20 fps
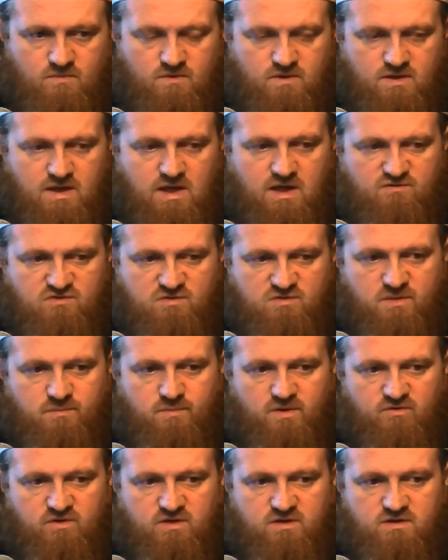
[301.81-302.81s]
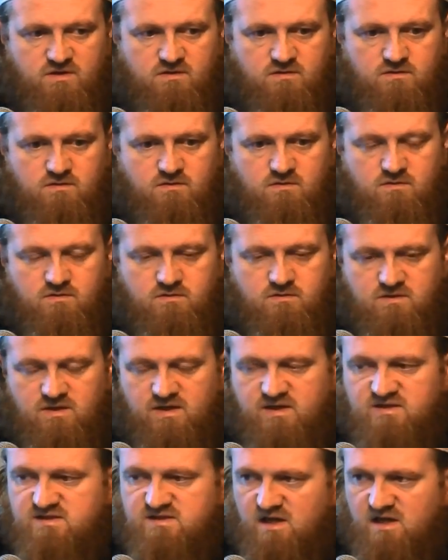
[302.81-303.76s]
They have to be buried. That is